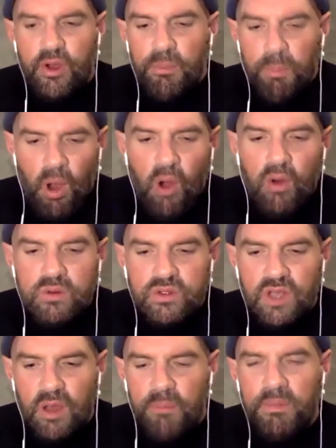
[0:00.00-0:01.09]

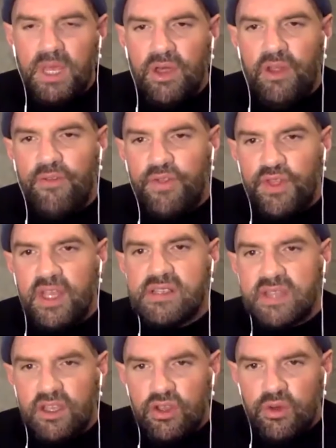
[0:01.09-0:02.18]
compose a meal of
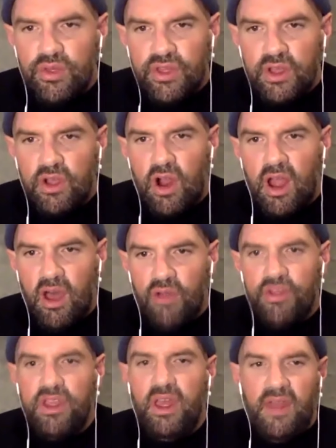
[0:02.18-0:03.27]
things that you think are
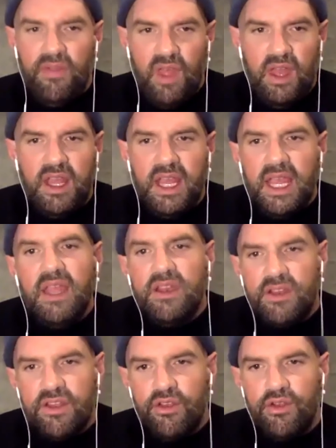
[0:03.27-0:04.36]
healthy and then eat
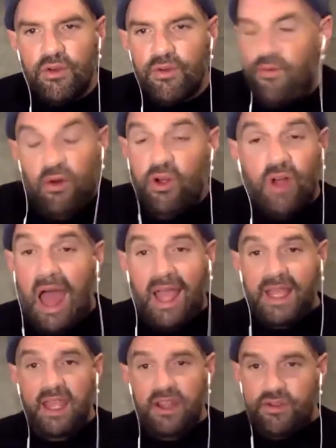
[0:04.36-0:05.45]
until you're full.
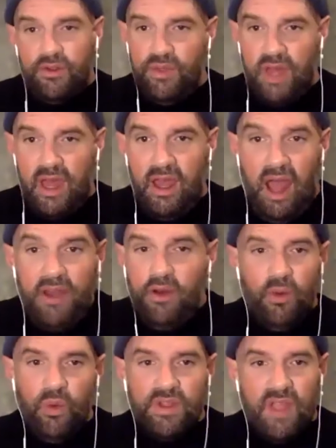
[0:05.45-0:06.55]
I can't do that. I
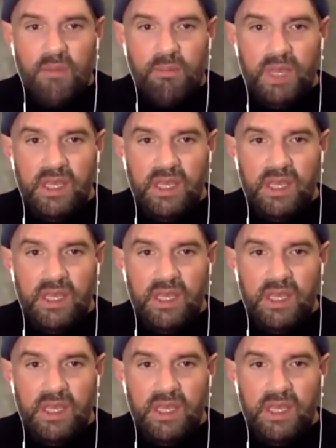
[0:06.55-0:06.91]
don't know what that